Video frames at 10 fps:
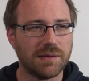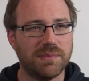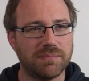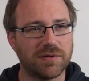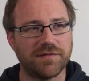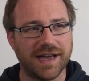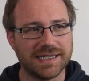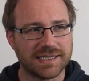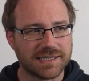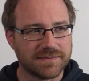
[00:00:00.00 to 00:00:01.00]
people
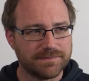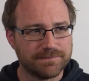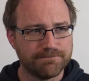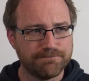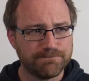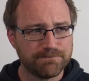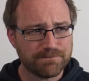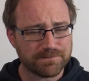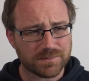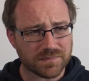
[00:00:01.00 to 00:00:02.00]
face.
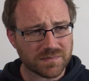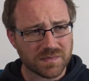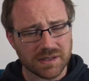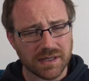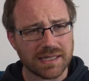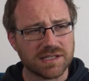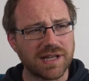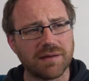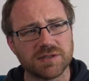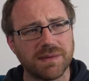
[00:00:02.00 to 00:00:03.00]
And so
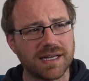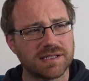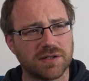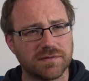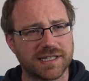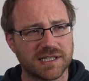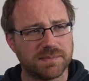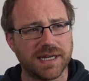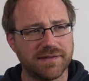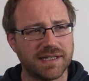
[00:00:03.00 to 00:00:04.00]
that was my sort of
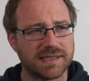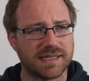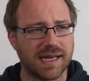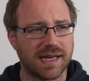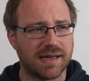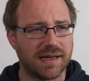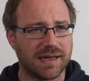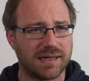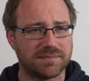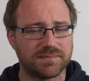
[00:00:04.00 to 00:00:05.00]
experience there.
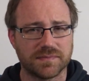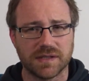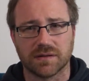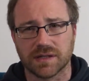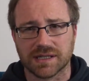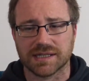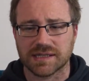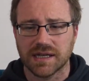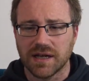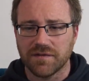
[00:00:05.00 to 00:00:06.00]
That
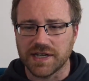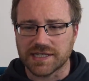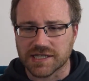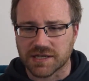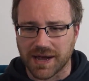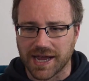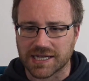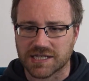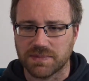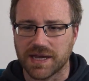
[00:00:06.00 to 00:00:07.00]
feeds into my
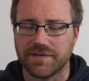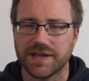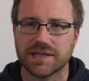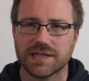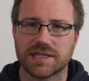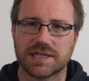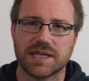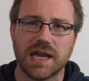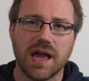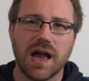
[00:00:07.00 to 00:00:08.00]
experience
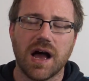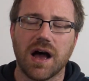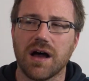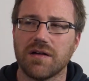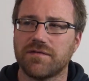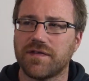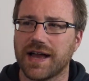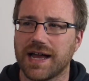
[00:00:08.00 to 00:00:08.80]
of